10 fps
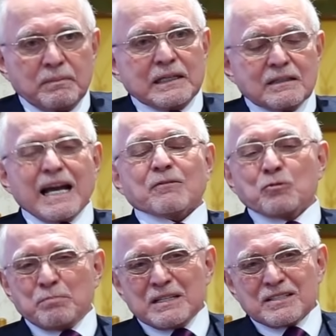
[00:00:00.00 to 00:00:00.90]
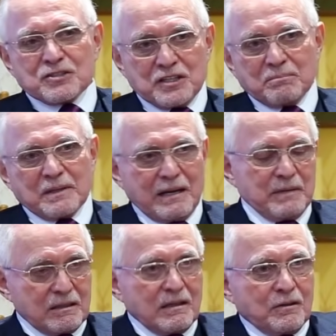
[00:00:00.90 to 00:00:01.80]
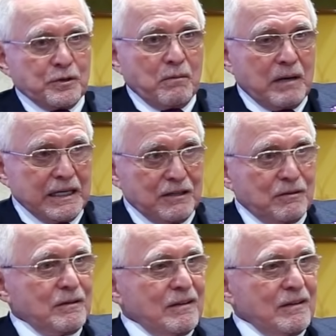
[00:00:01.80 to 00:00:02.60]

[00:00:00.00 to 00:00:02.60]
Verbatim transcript: billion, not rupees and shit, but I mean, real money.